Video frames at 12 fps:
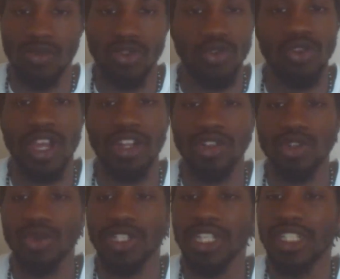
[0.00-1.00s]
So you got to
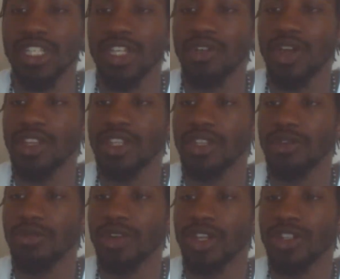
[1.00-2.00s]
do what they tell you after
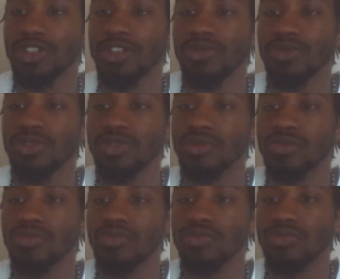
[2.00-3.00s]
you bring it to Jerusalem.
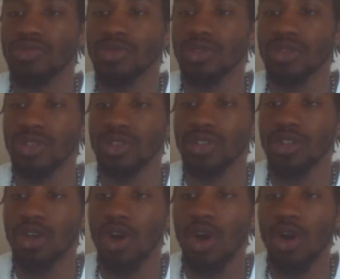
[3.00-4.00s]

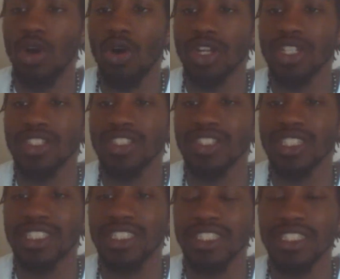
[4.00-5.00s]
According to
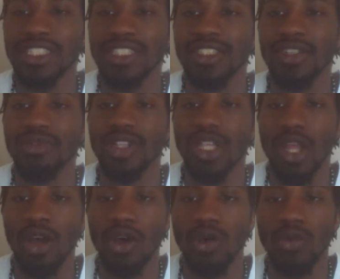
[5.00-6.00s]
the sentence of the
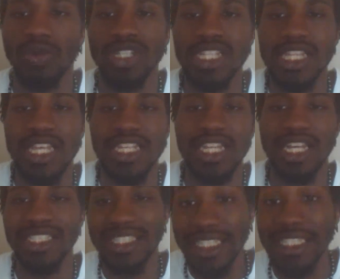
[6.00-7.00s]
law which they
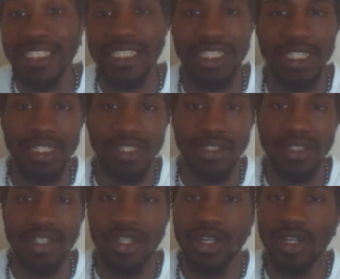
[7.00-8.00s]
shall teach thee,
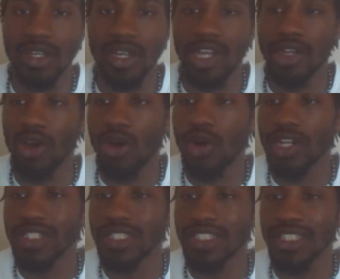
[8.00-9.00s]
and
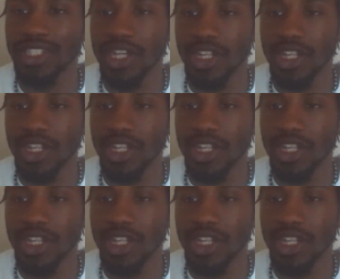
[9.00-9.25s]
according to the